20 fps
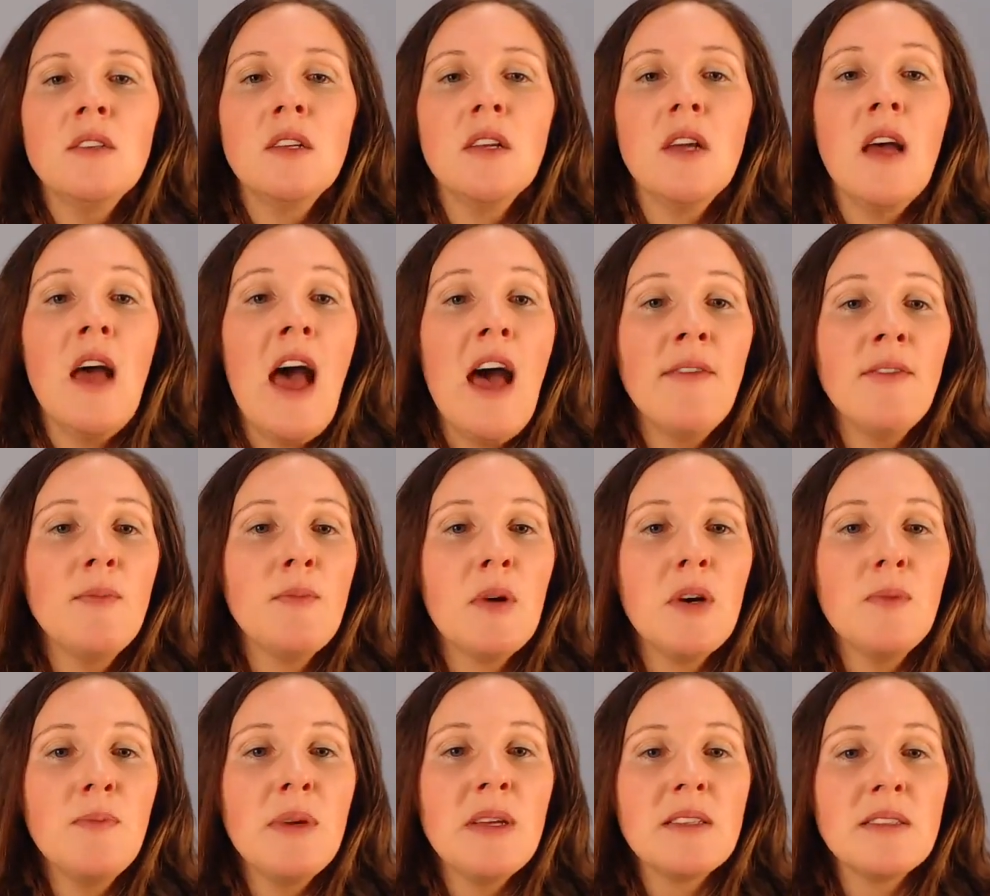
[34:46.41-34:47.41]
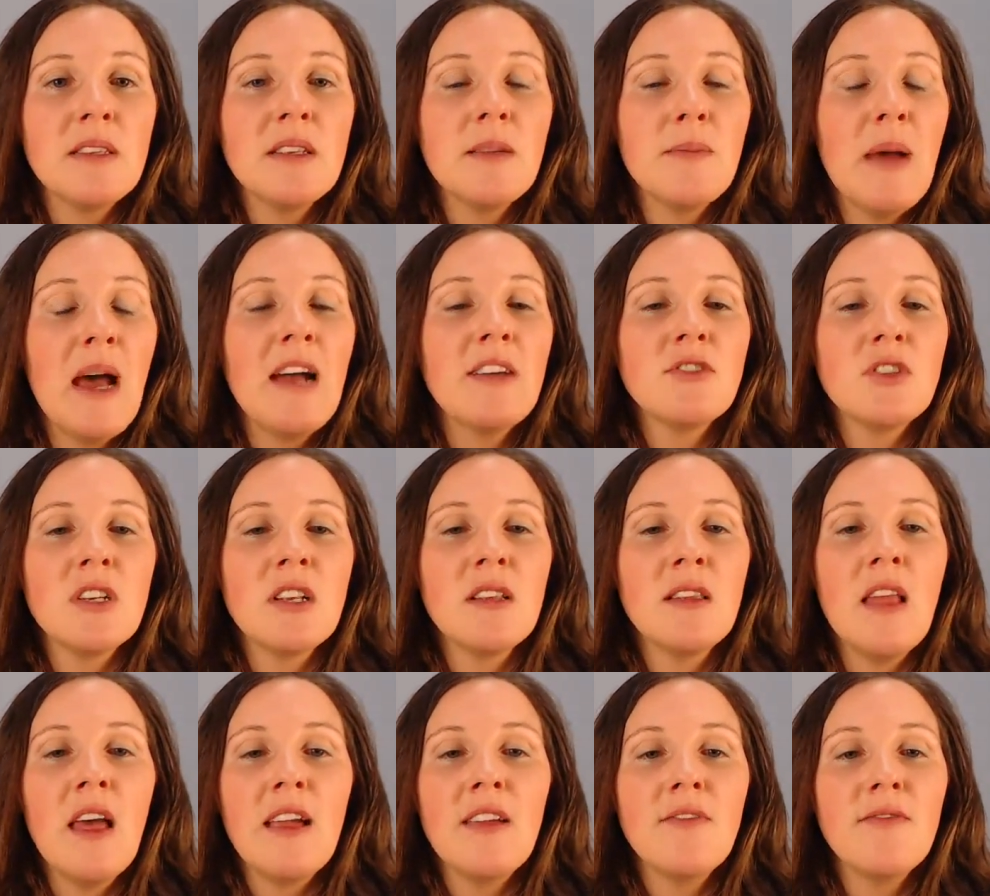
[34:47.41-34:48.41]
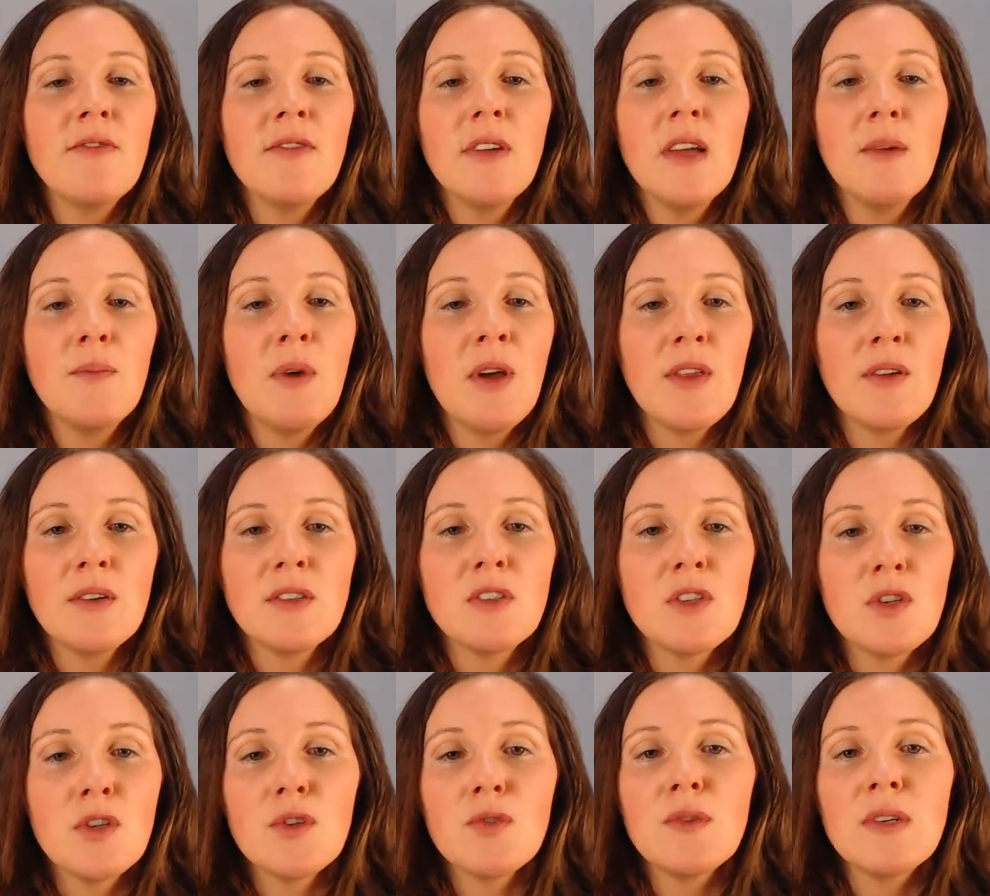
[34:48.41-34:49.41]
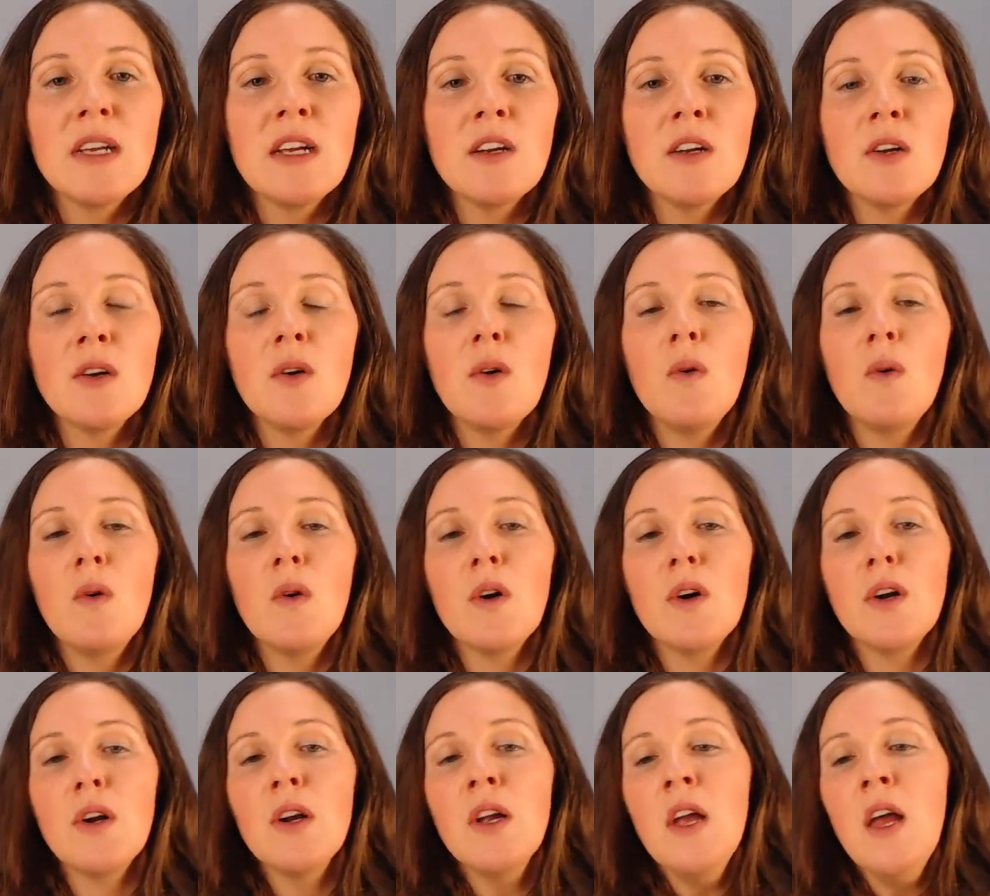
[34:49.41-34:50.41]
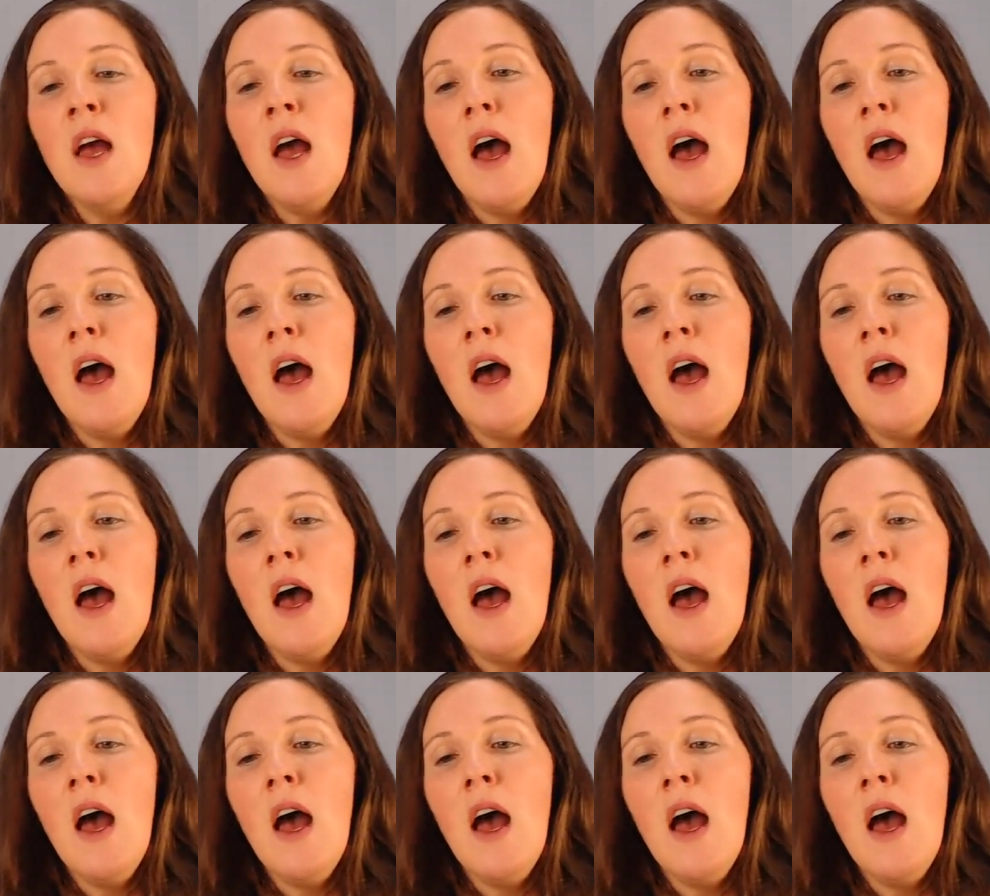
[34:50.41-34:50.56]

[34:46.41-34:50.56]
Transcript: have a purpose and a passion in life, whether it's a career or,